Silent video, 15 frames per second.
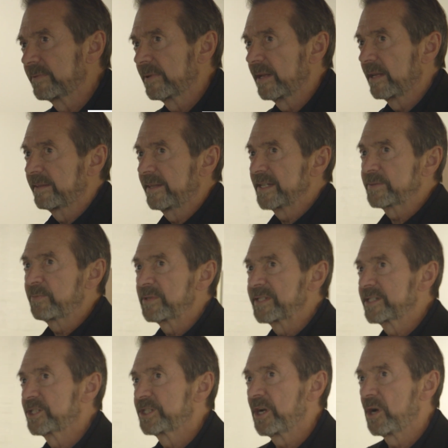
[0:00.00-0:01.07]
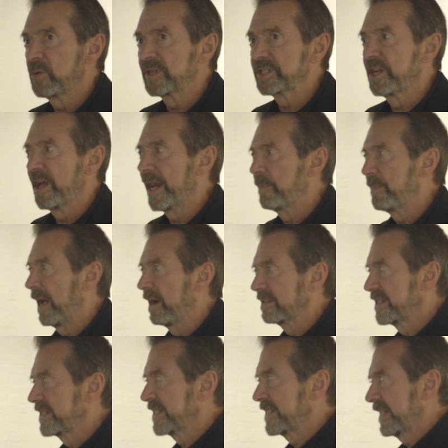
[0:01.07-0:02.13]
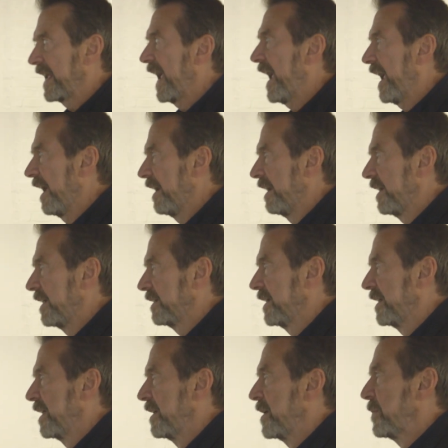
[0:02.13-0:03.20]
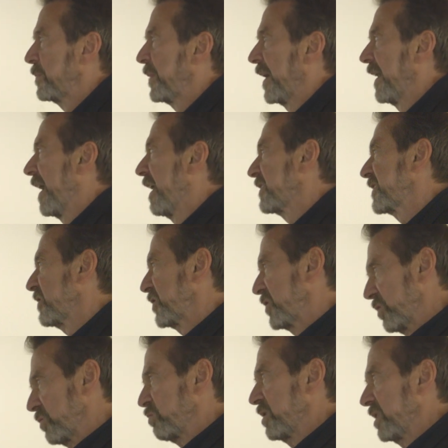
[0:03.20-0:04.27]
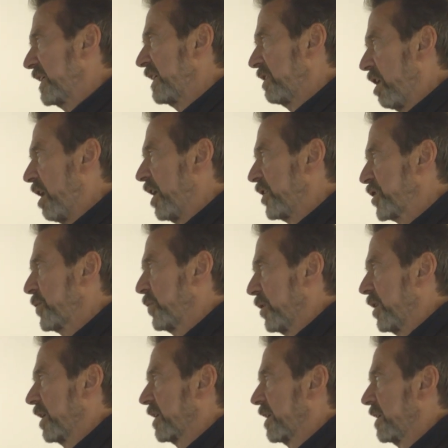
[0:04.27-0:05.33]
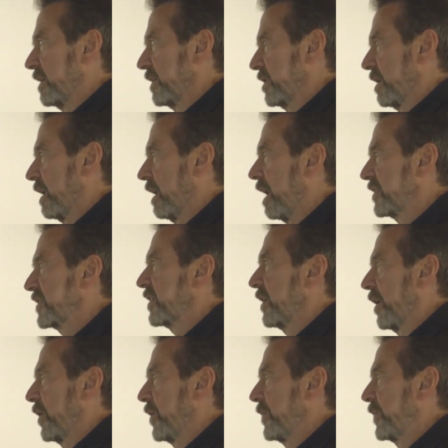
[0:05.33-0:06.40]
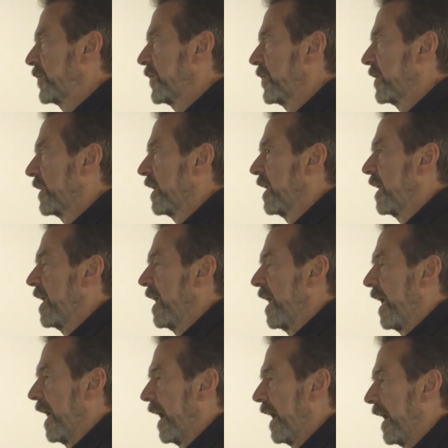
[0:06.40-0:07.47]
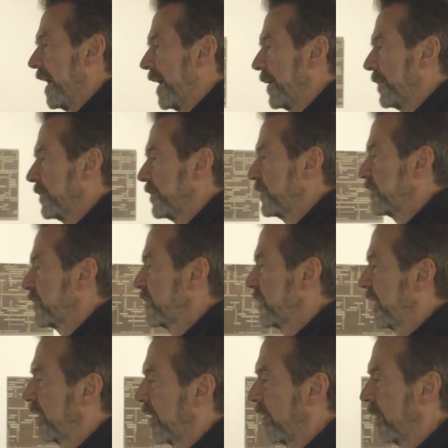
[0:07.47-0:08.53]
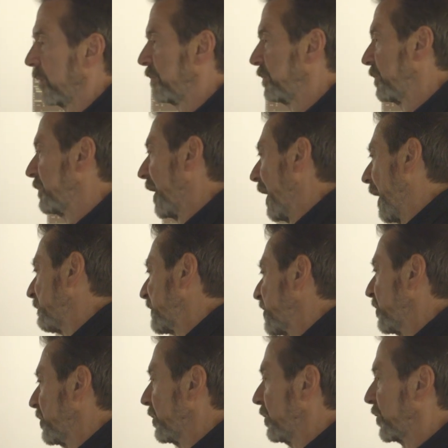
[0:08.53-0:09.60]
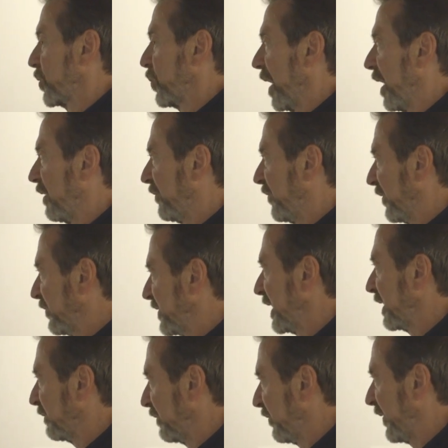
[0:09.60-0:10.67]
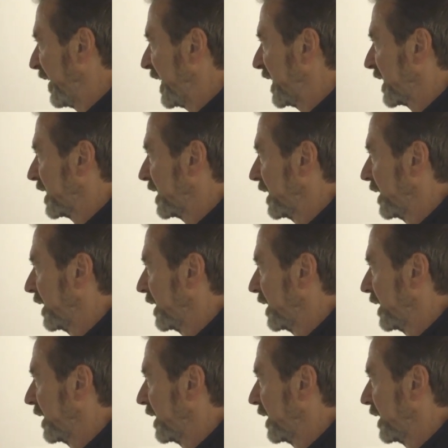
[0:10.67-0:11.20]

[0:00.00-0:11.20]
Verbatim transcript: this was, show was not about scale, but I also do really large work also. Um, you know, up to 12, 15 feet.